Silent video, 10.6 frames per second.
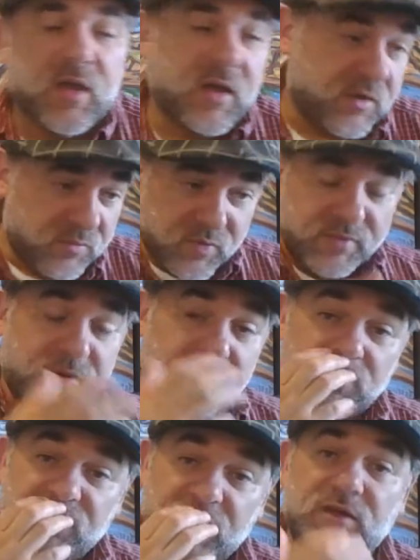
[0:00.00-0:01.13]
And what I'm
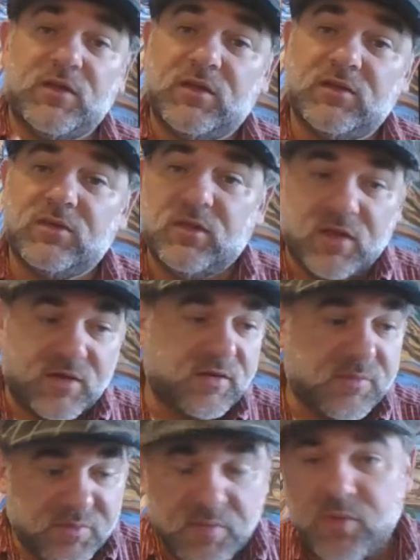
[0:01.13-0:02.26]
actually finding is a lot of
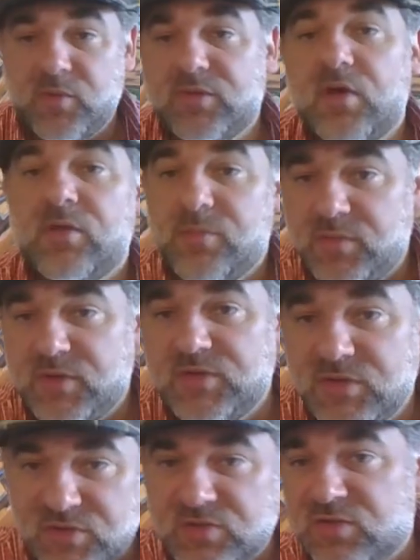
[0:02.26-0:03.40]
times people say, oh, the Bubishi
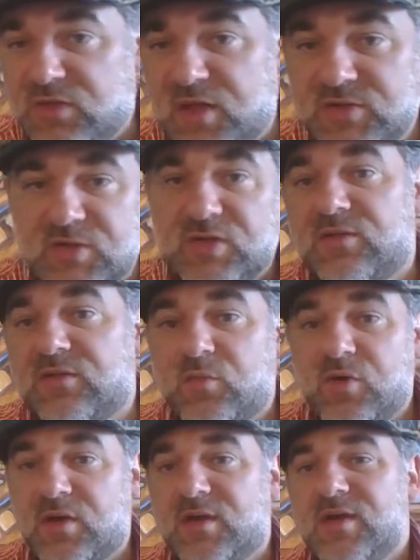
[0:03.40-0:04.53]
is just a legend, it doesn't
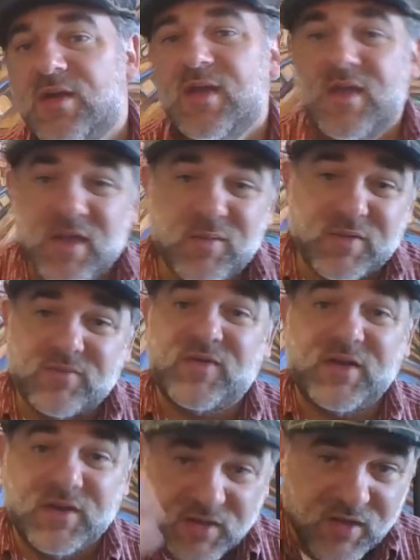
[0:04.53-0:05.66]
work. And what I'm
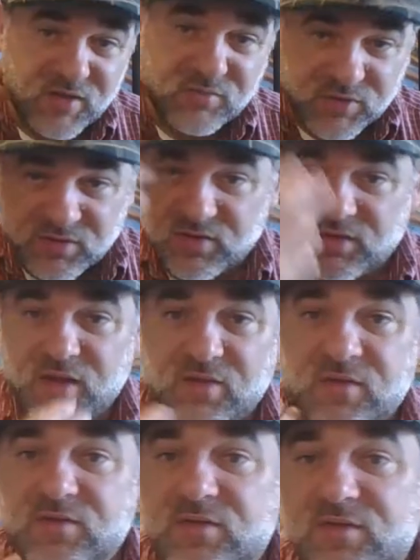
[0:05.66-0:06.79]
finding, again, with the
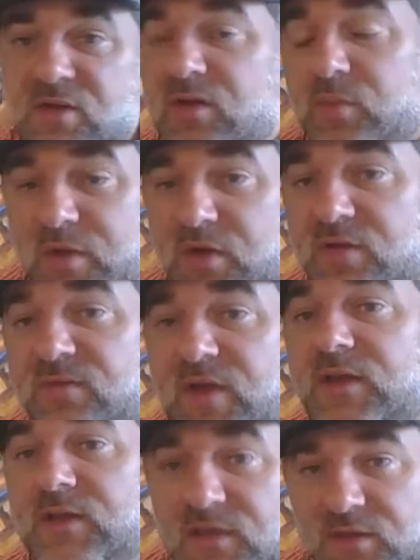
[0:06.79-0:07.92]
areas of the skull, we are
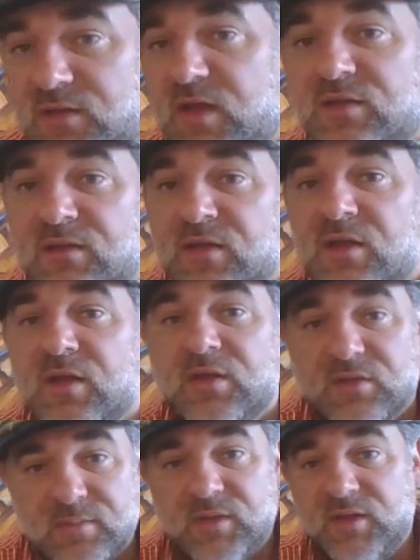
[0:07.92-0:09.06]
finding that, yes,
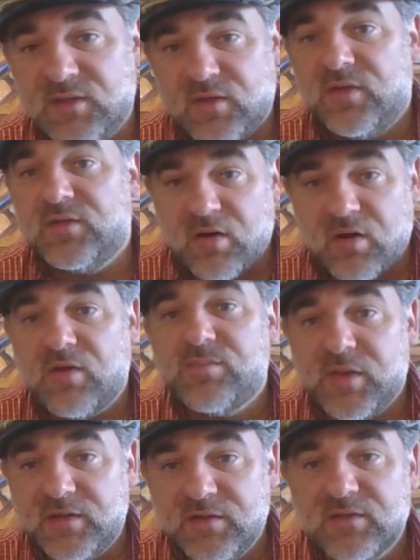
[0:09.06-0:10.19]
some of these areas are
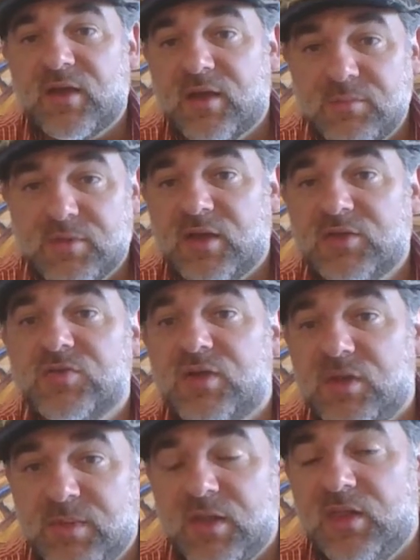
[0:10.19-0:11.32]
places that can potentially
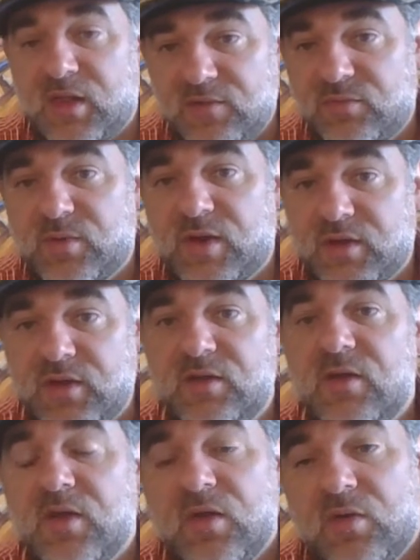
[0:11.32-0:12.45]
be life-threatening
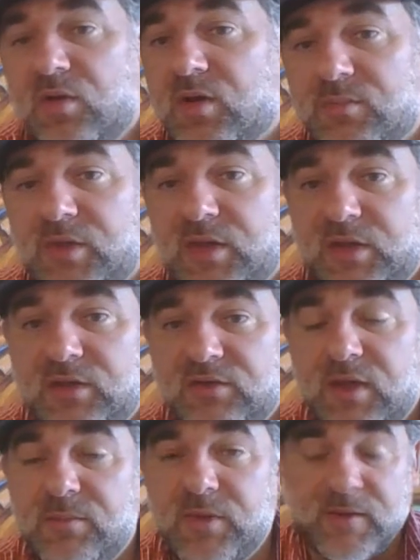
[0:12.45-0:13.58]
or completely
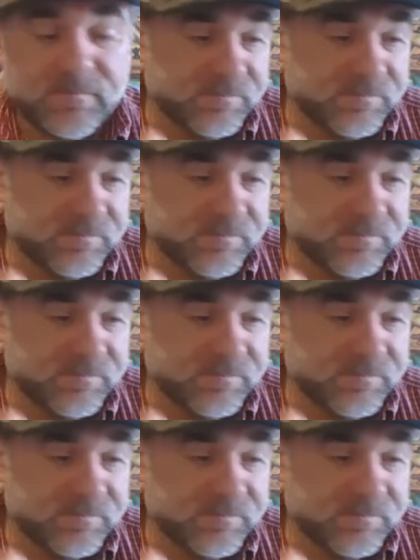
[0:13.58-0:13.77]
disabling.